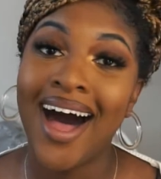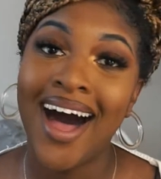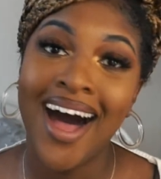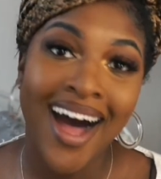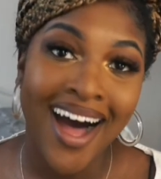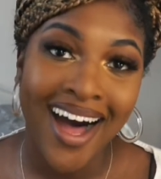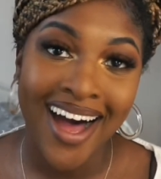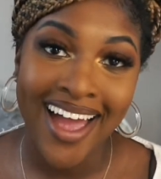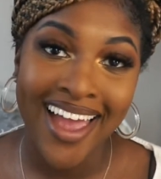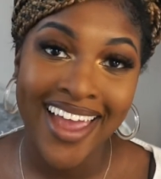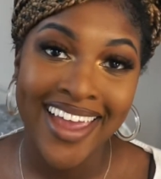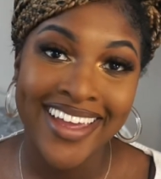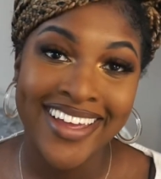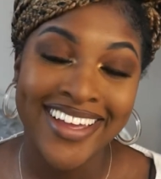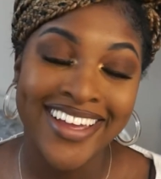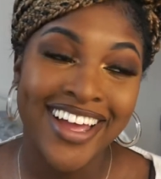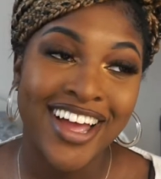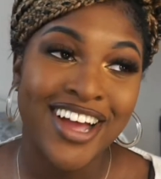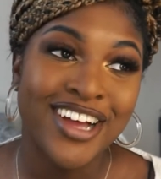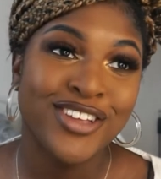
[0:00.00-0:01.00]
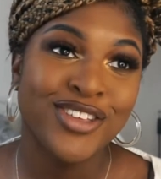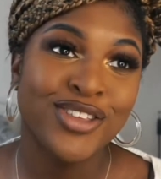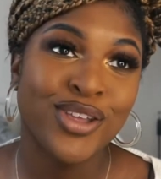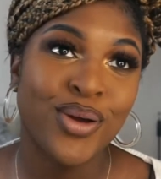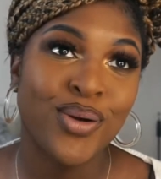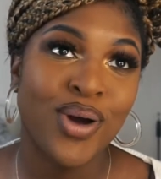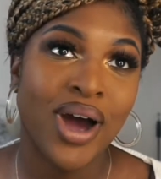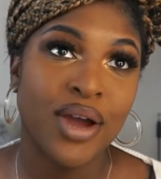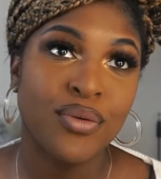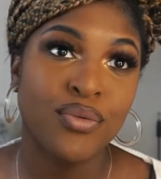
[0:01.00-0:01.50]
Hi.
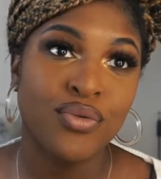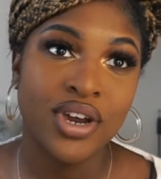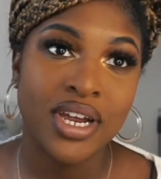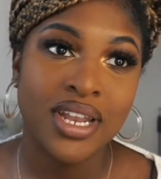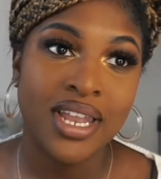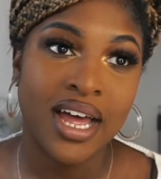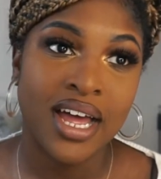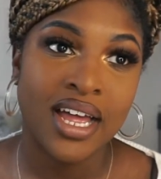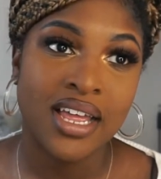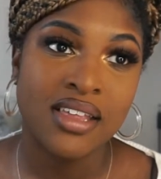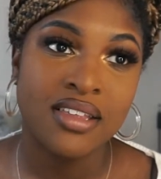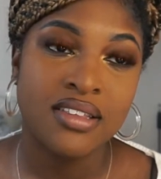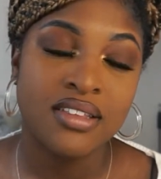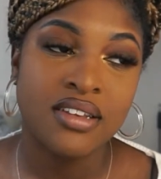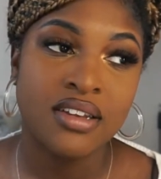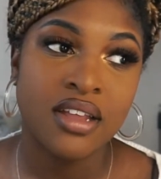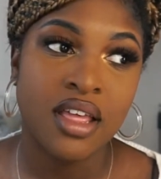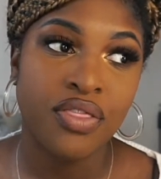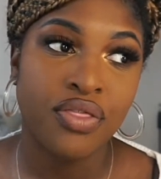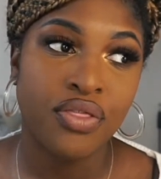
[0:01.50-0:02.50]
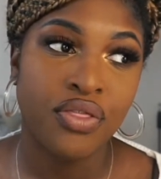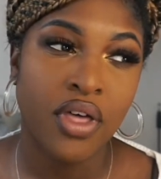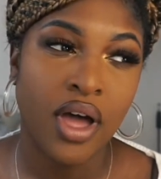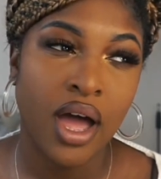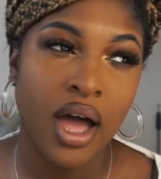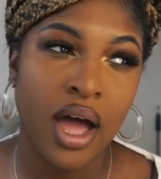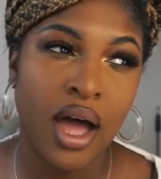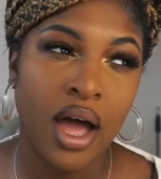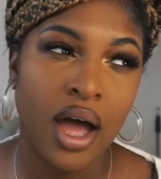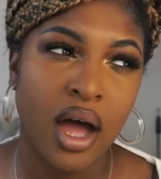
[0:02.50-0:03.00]
So I realised
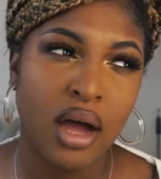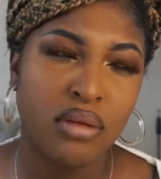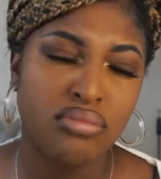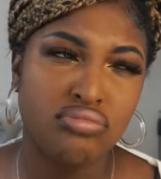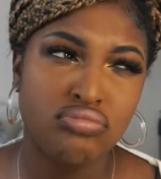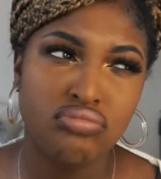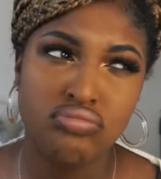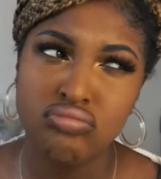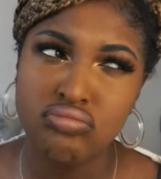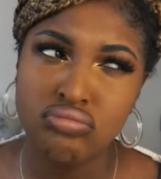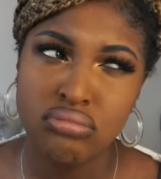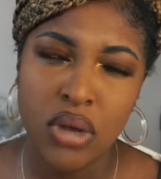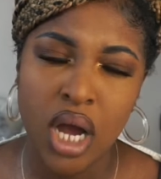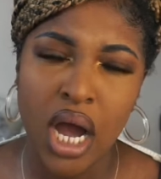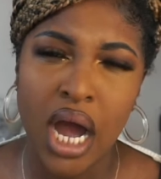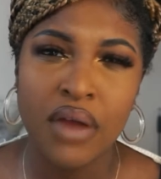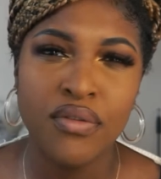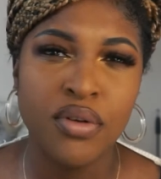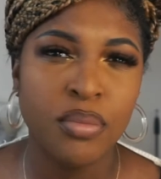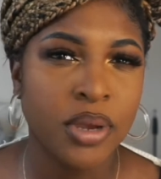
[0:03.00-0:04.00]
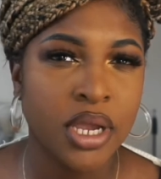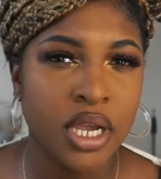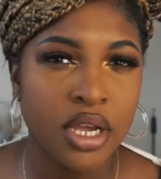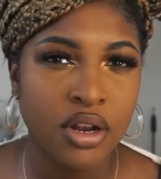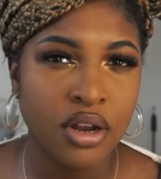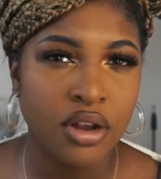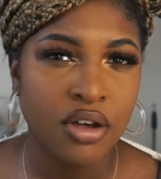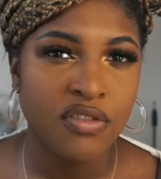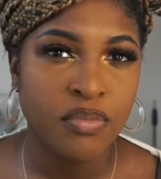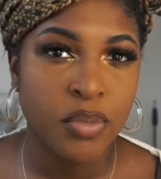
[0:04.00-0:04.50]
that I repeated
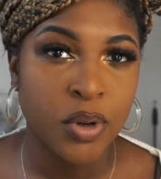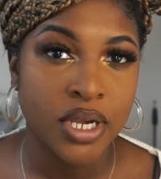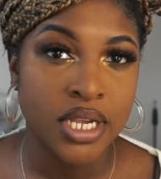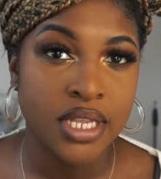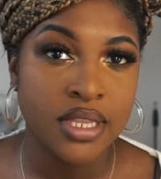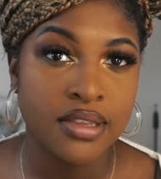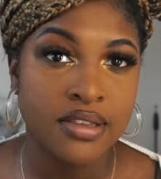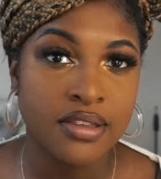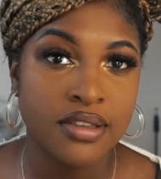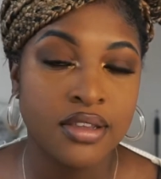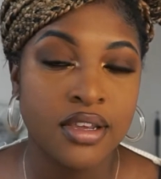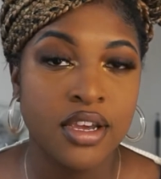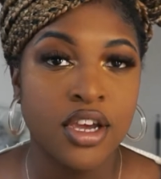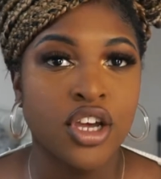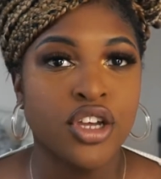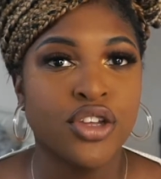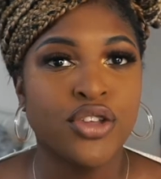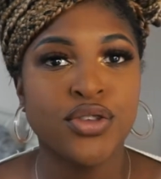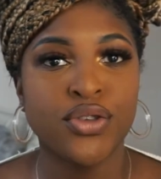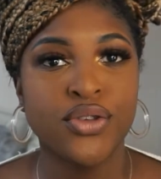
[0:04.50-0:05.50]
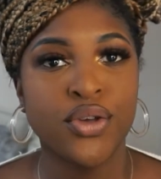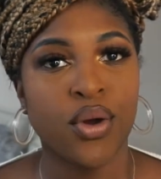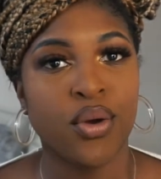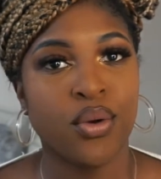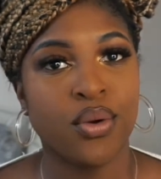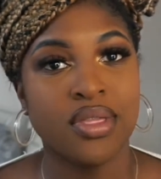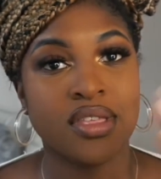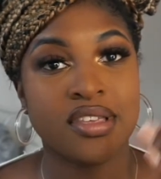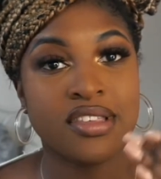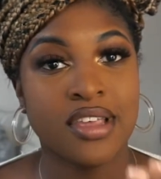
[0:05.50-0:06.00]
a lot of points.
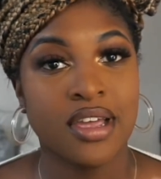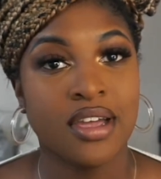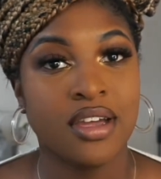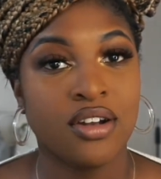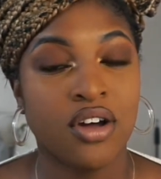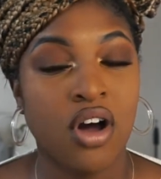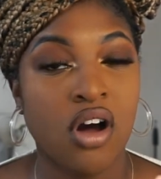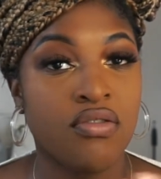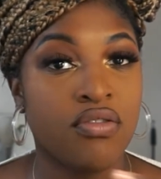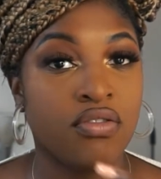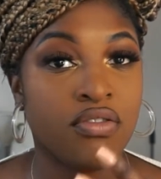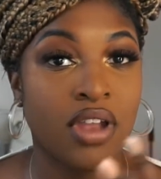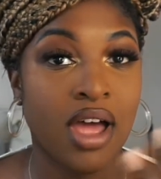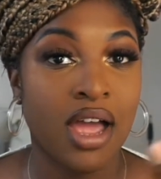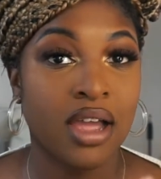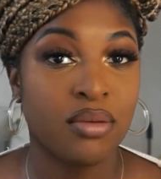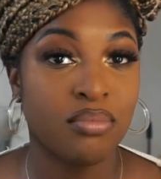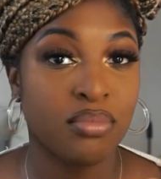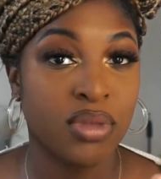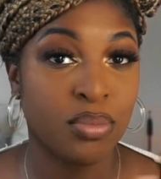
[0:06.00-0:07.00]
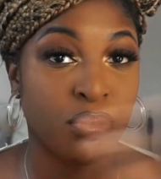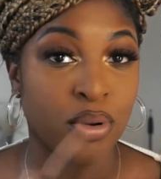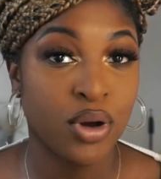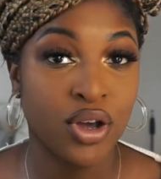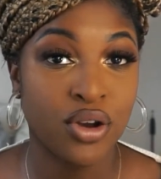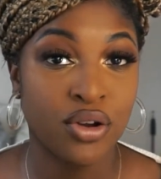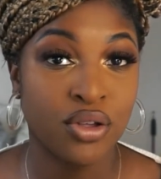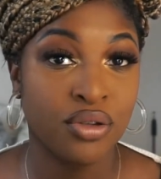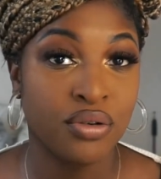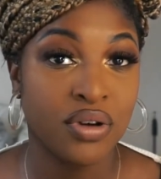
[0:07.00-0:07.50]
So the second half of like me
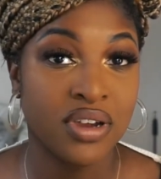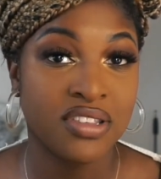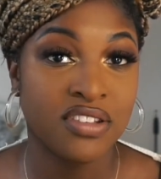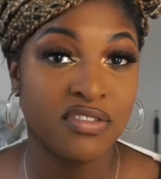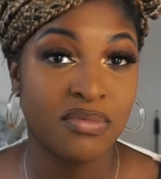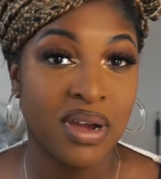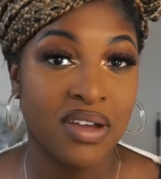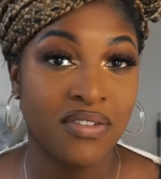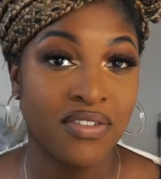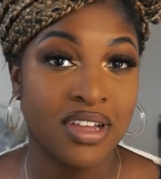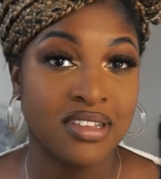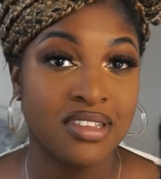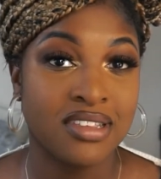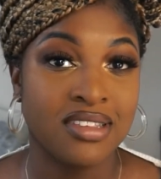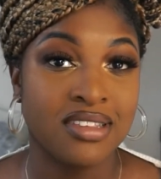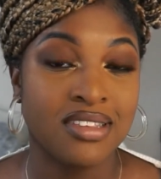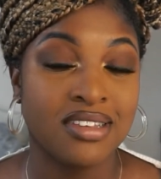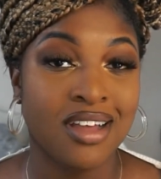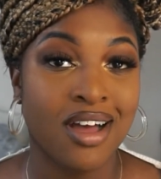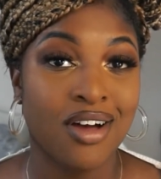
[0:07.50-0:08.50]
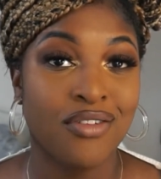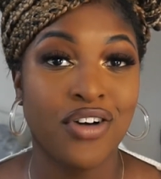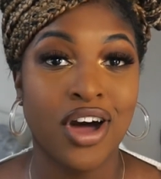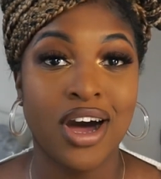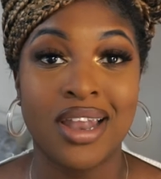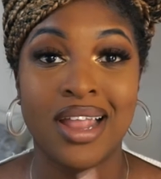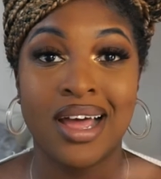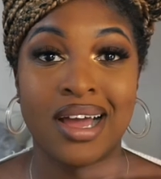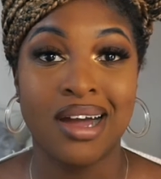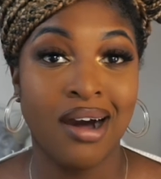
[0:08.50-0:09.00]
putting on the rest of my face and stuff,
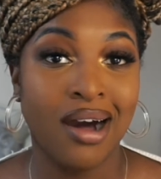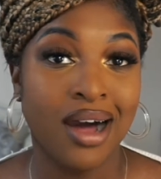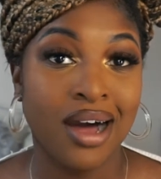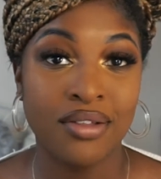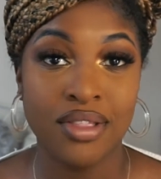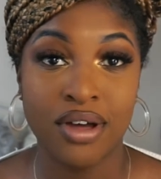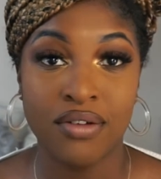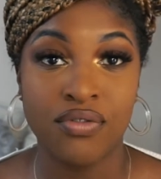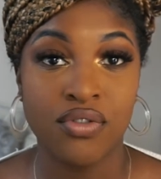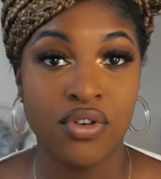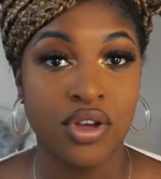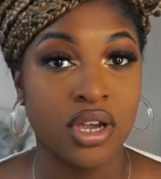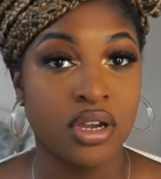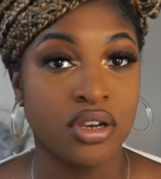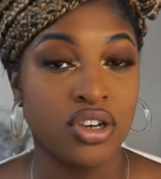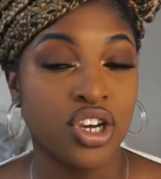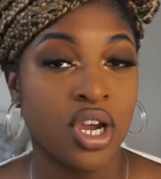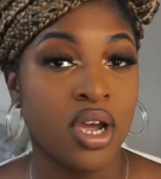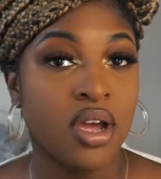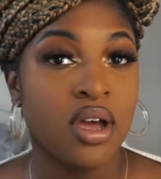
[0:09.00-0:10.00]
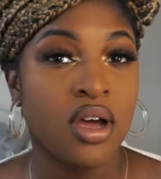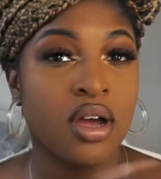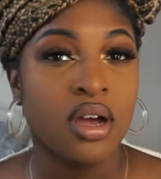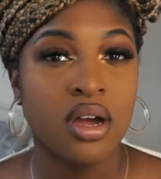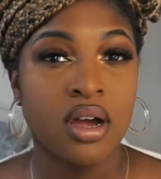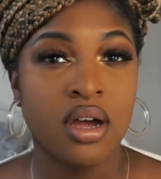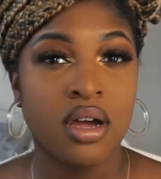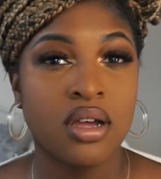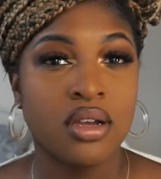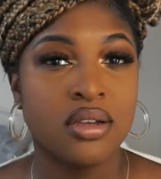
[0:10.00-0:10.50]
like cut out that footage
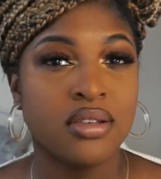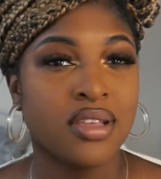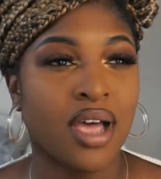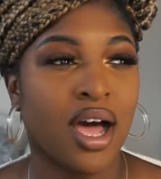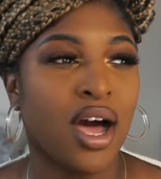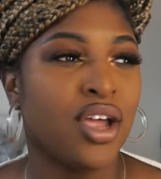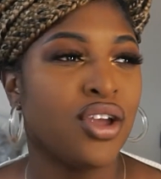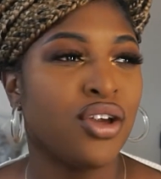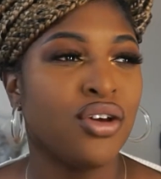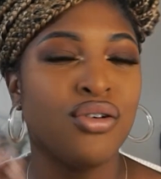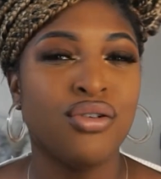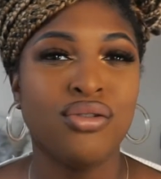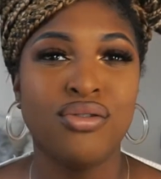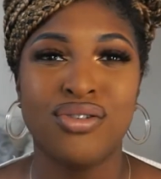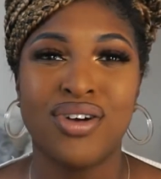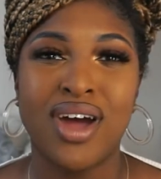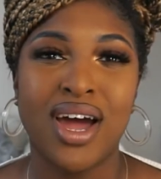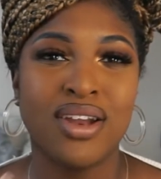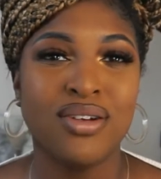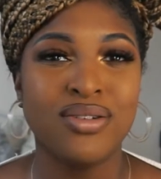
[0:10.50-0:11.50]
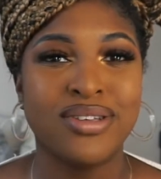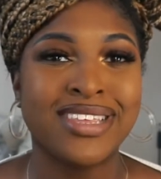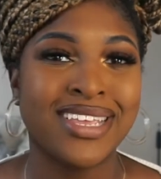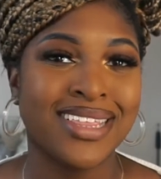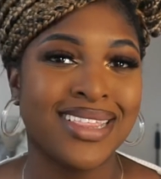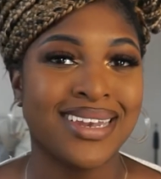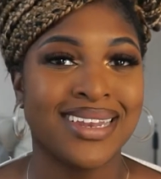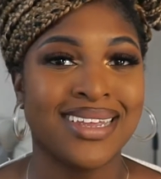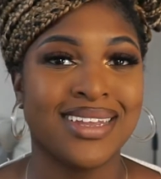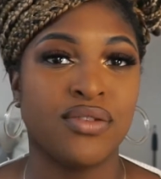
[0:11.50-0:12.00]
because I don't see
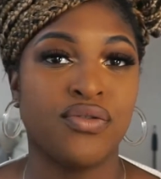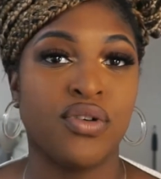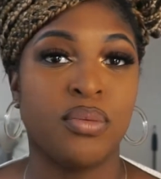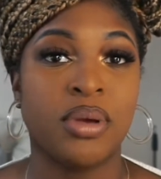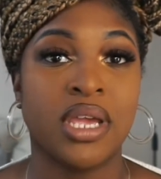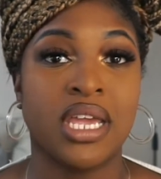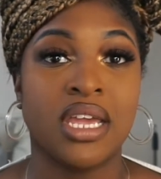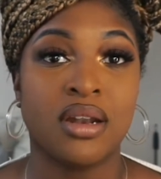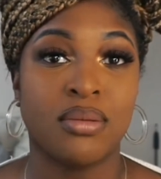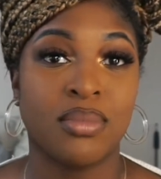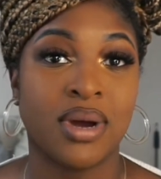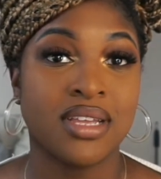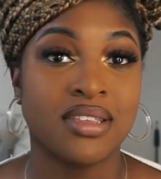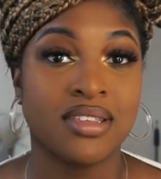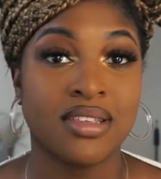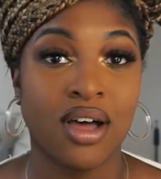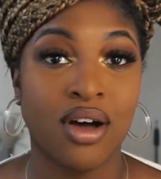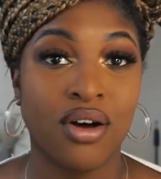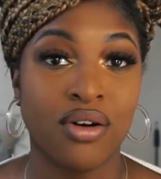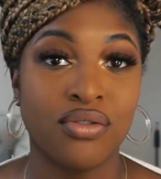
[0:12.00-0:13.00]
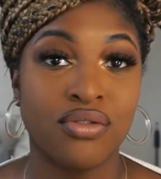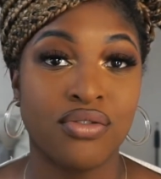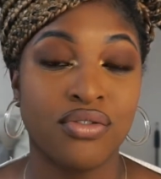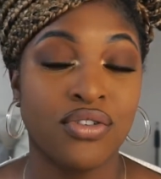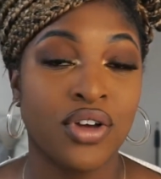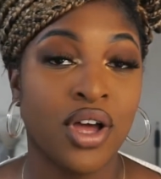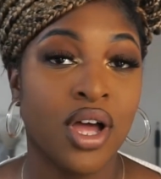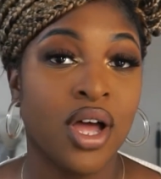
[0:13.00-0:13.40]
the need in repeating myself.